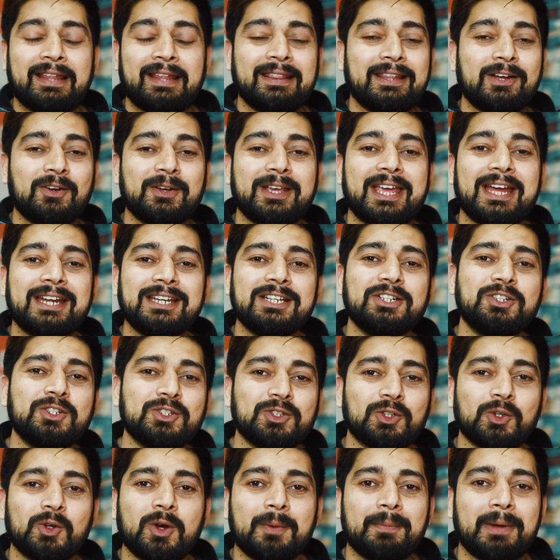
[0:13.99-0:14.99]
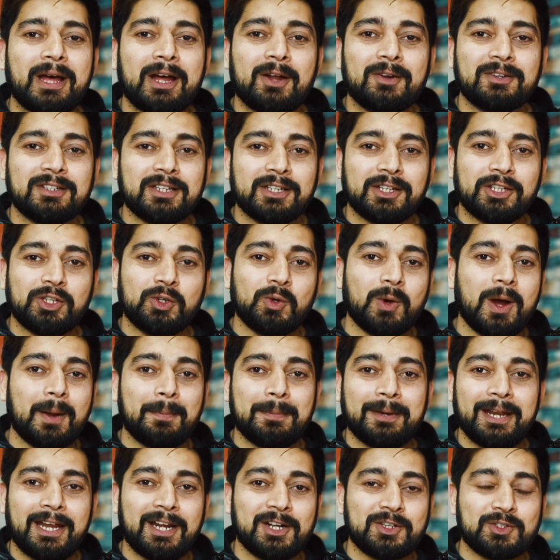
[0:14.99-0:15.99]
Now getting to know about the new
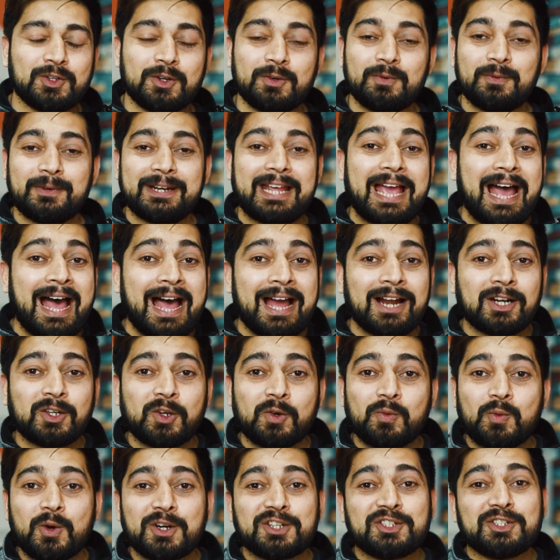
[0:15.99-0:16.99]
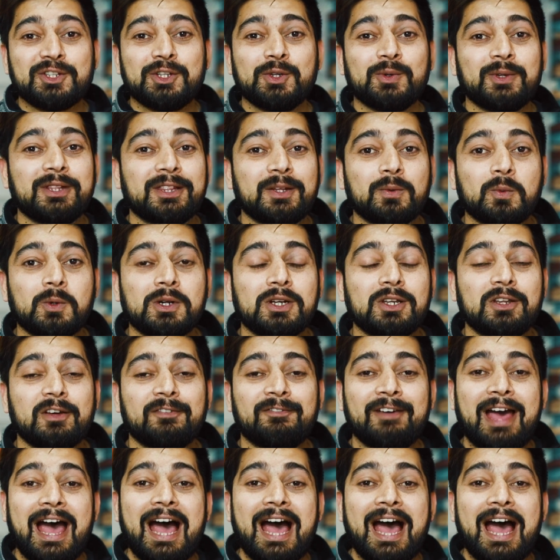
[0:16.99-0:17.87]
updates on React or what's new in the world of